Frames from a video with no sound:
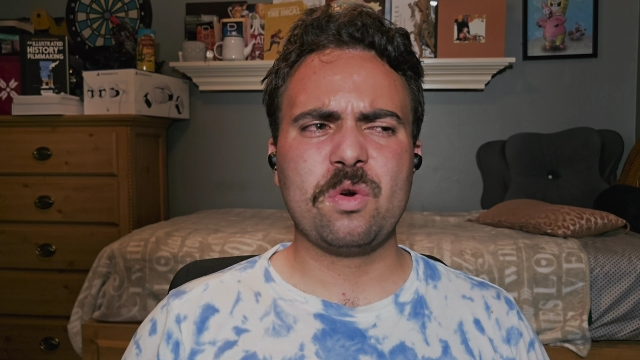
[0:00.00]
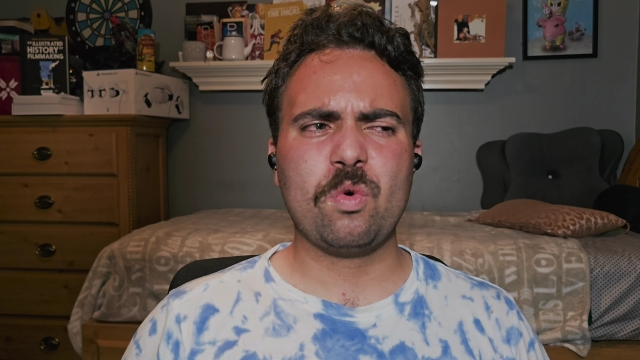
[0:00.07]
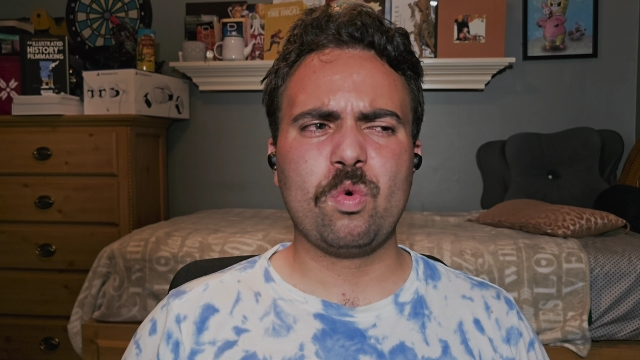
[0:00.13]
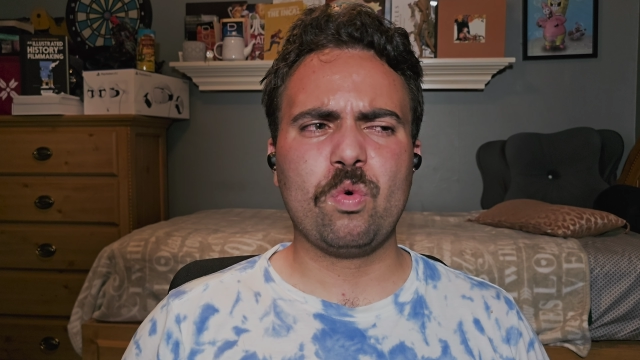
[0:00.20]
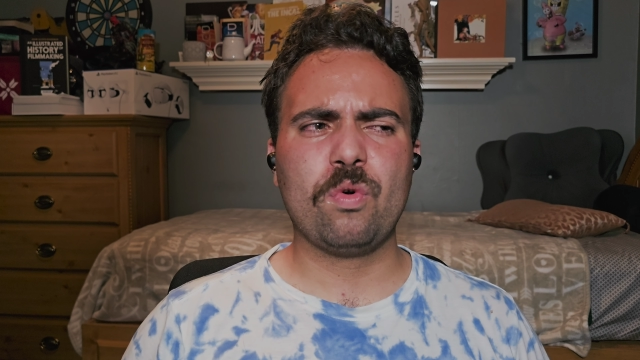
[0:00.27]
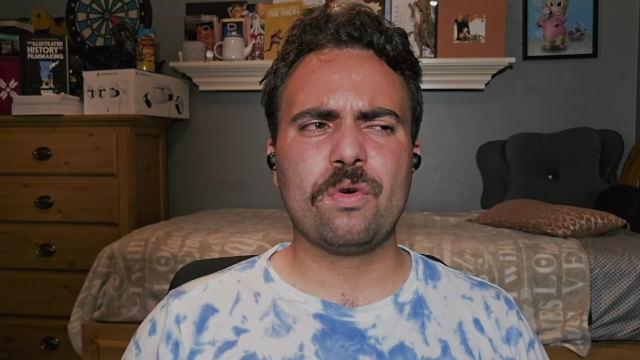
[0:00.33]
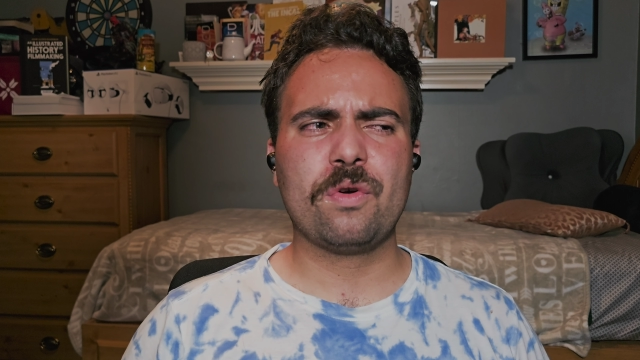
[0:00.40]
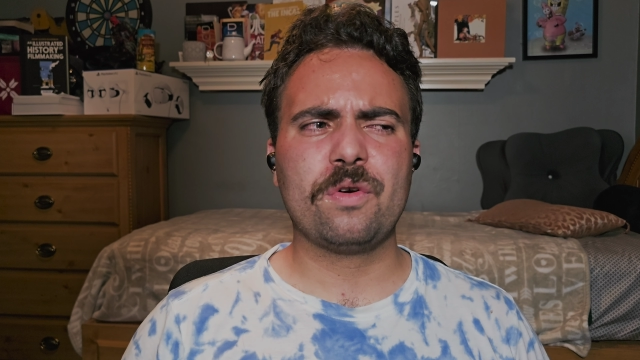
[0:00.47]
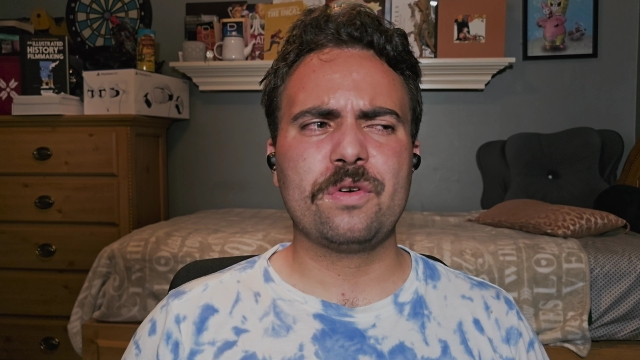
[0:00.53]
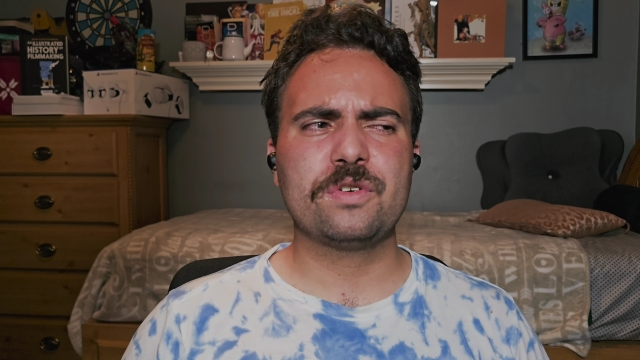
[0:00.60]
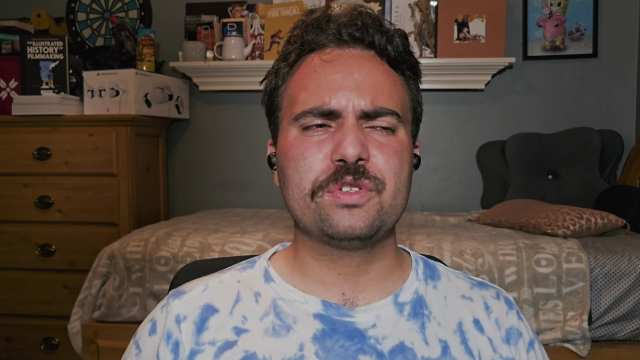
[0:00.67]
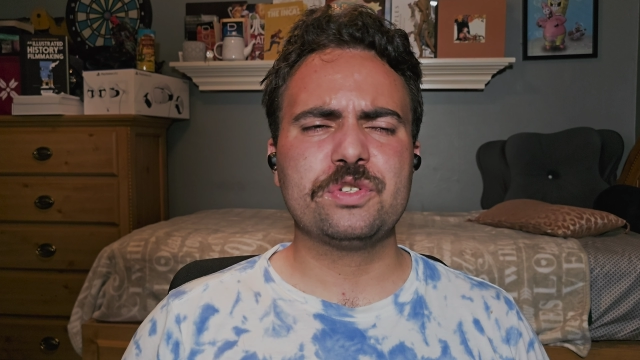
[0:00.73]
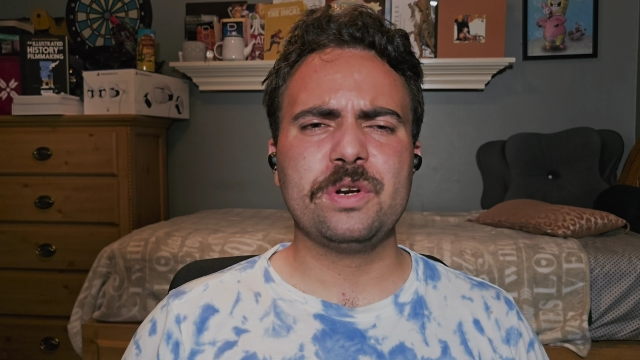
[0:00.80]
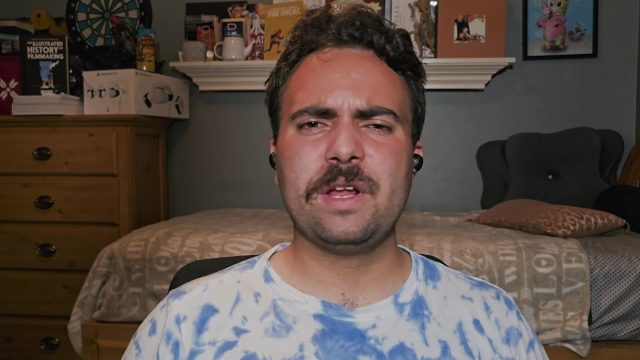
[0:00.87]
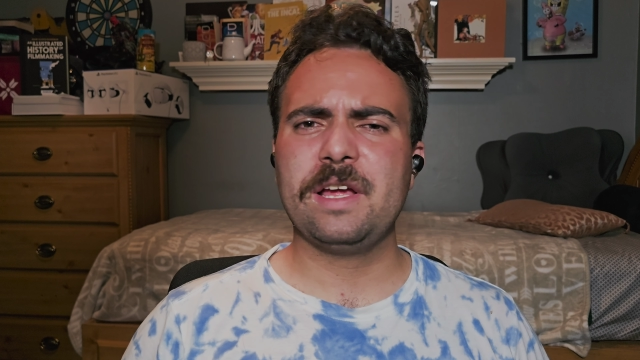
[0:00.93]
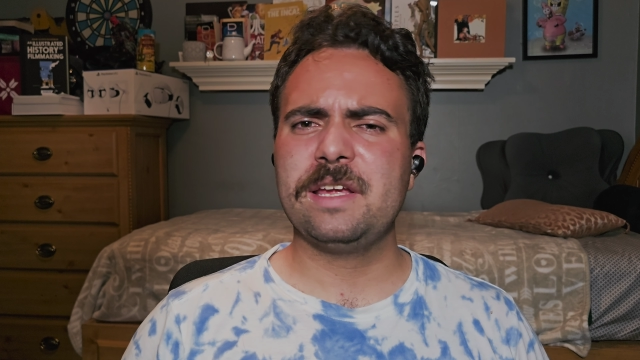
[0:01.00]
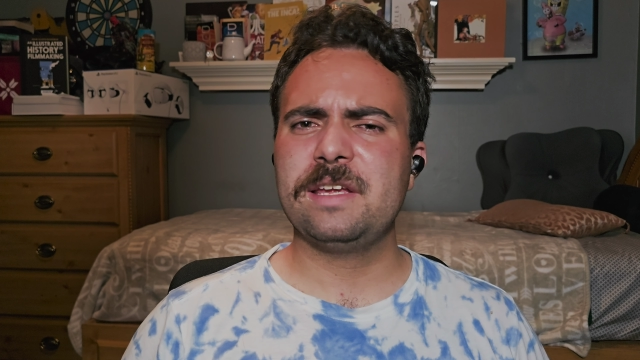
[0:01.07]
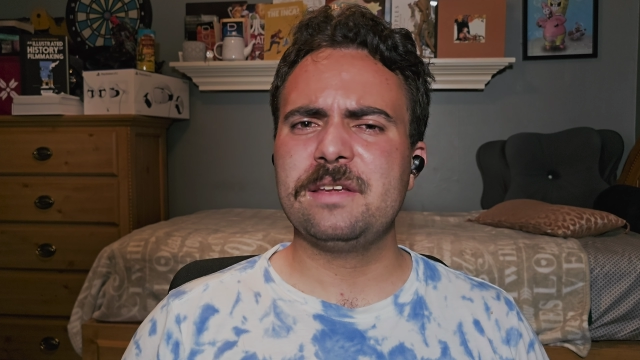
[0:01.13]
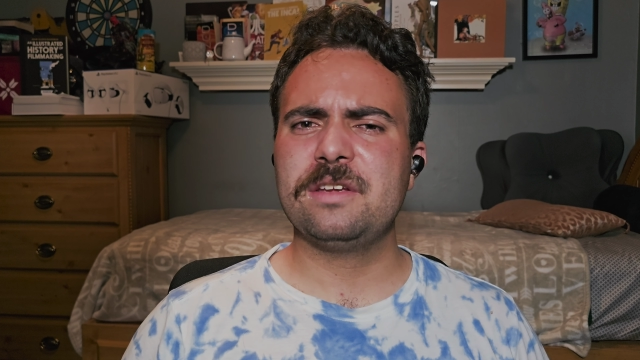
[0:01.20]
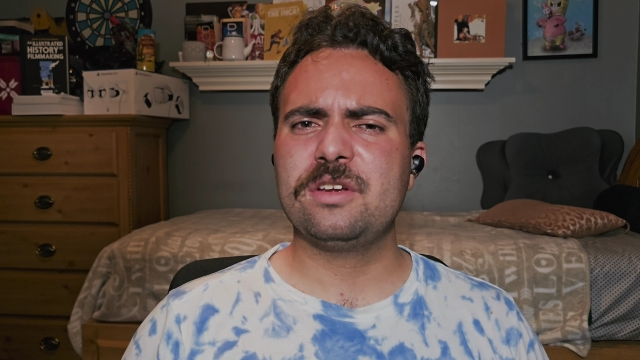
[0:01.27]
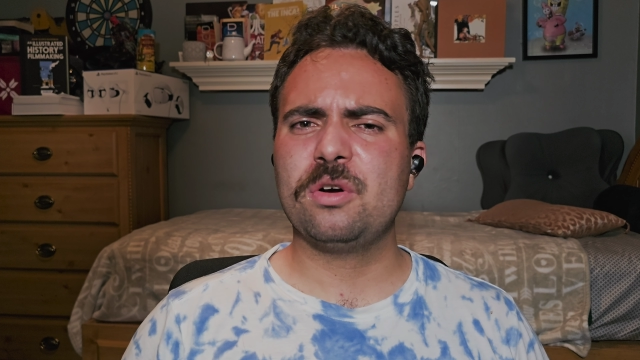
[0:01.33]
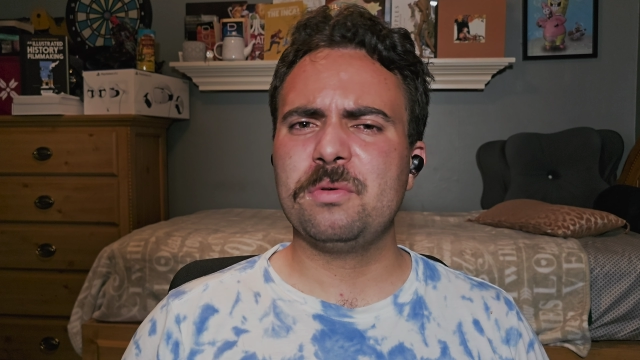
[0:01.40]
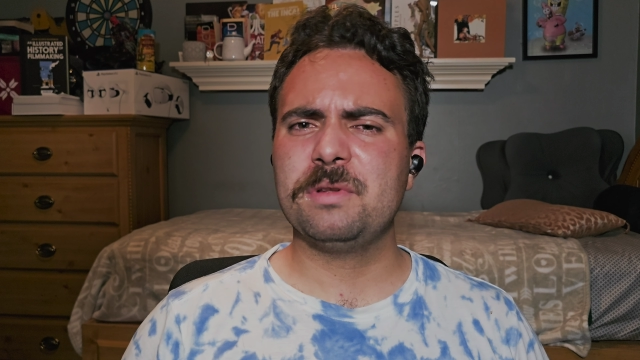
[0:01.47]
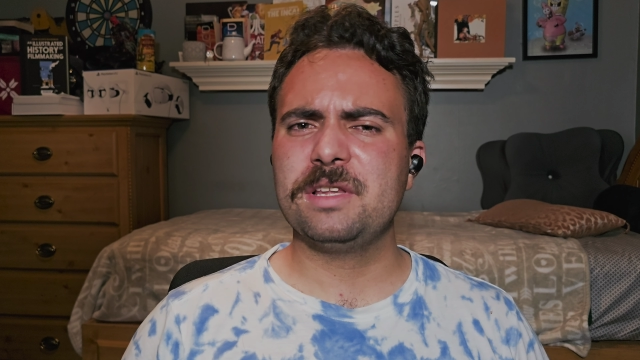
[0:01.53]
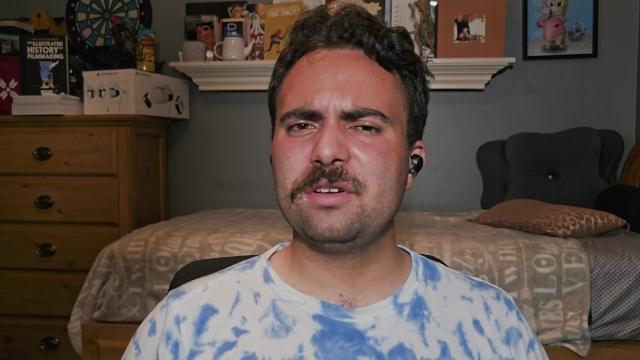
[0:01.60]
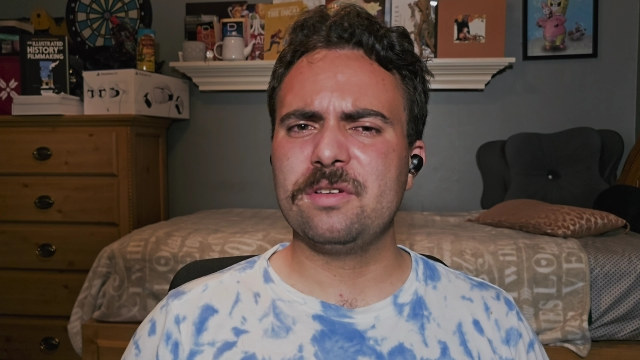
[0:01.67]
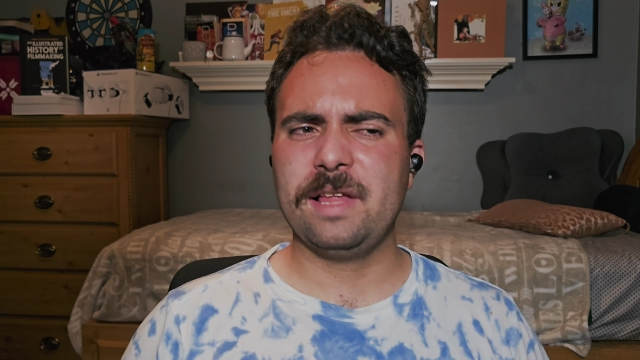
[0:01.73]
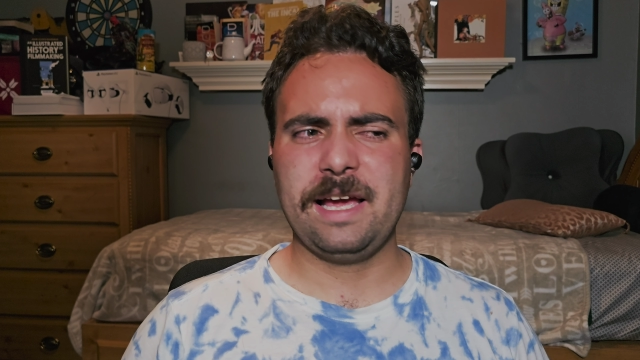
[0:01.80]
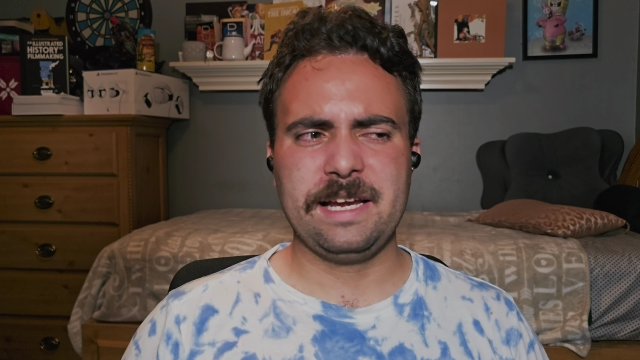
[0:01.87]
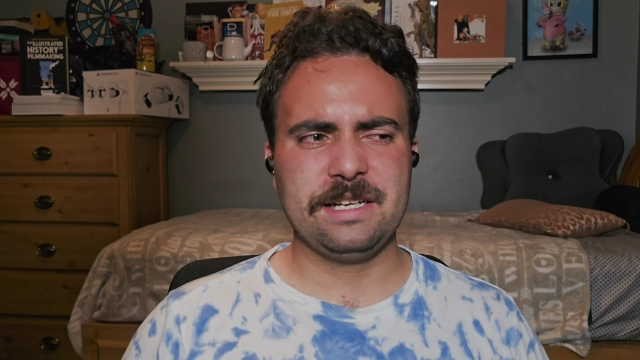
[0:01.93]
Or should I go a
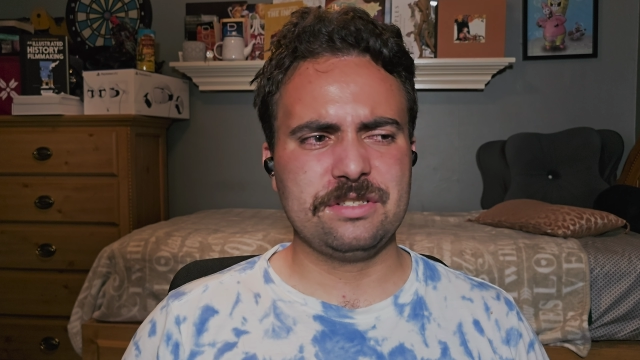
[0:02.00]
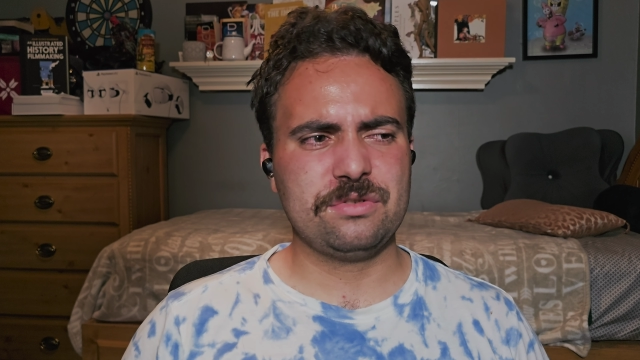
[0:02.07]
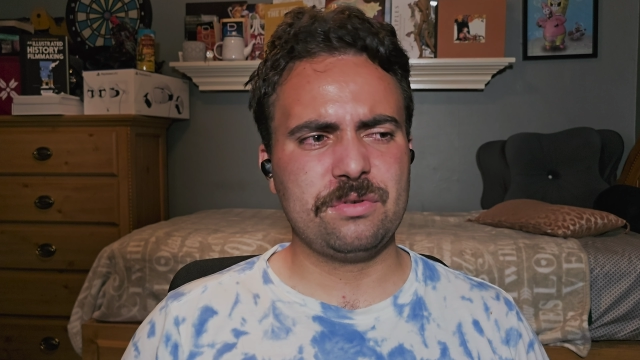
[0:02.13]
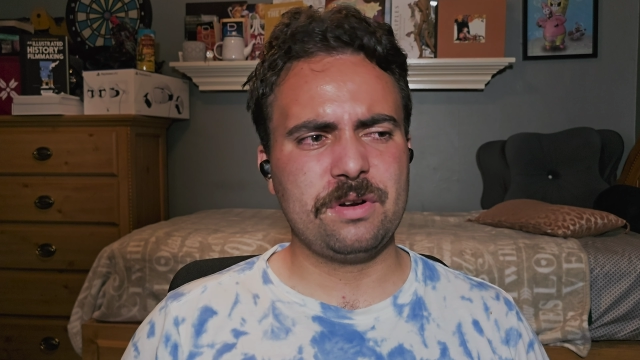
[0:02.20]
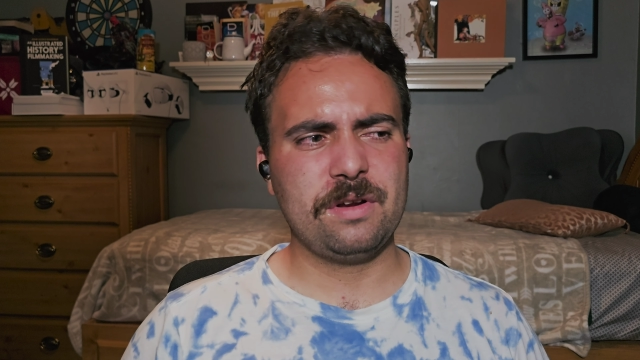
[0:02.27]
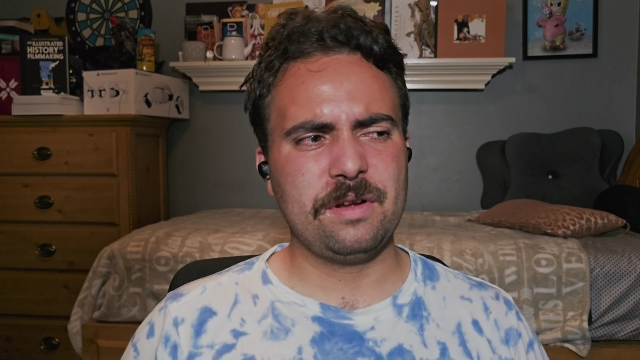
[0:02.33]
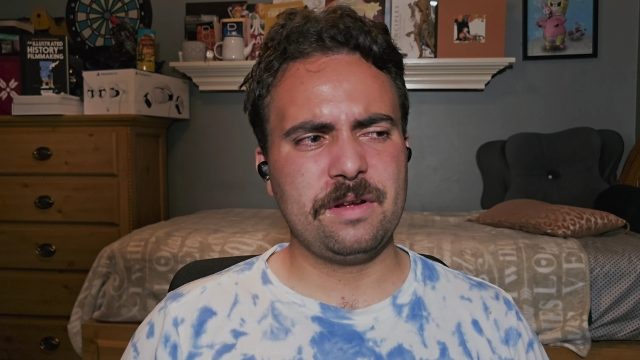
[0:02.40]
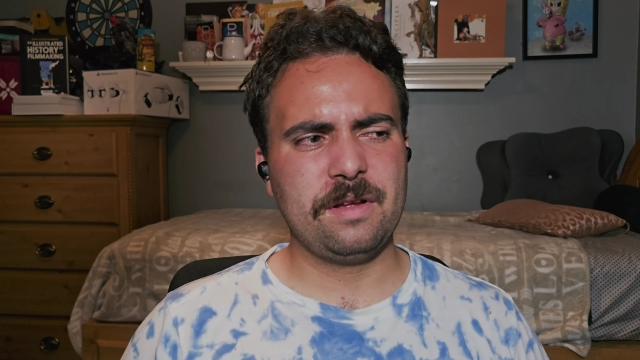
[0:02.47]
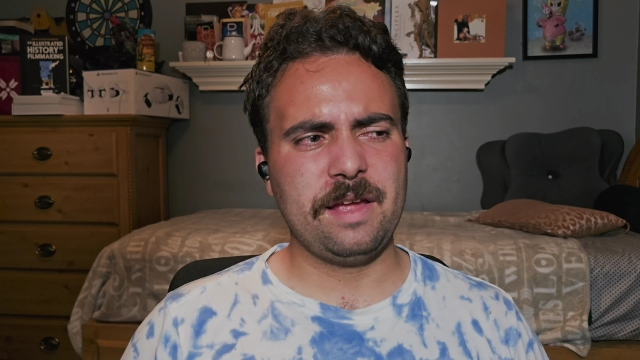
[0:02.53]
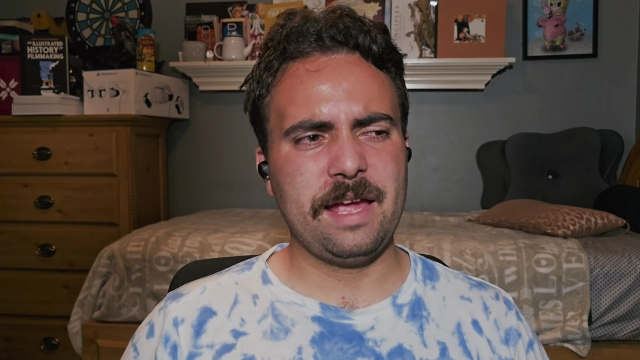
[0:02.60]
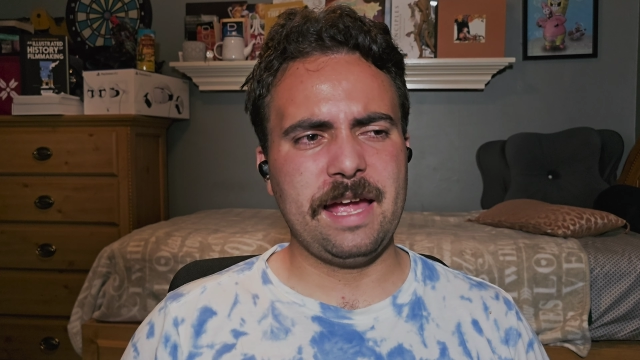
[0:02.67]
little extra